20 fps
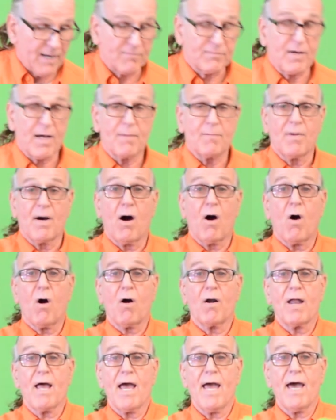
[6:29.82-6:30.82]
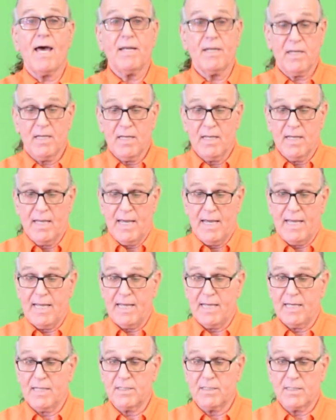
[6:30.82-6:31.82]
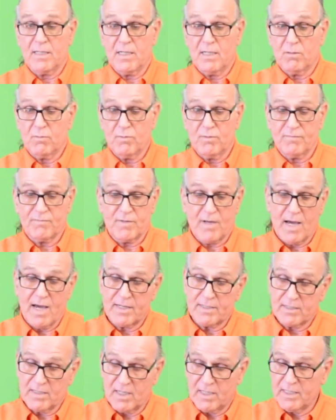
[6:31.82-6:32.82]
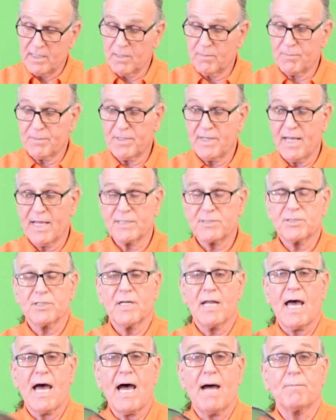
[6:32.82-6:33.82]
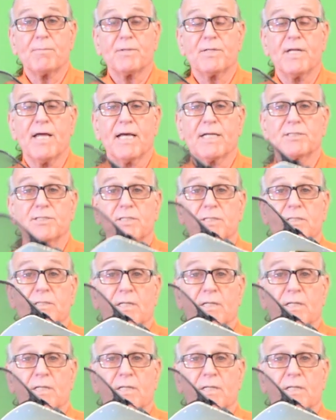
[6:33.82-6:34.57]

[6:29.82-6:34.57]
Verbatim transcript: I've got my hard hat and we've got ear protection, eye protection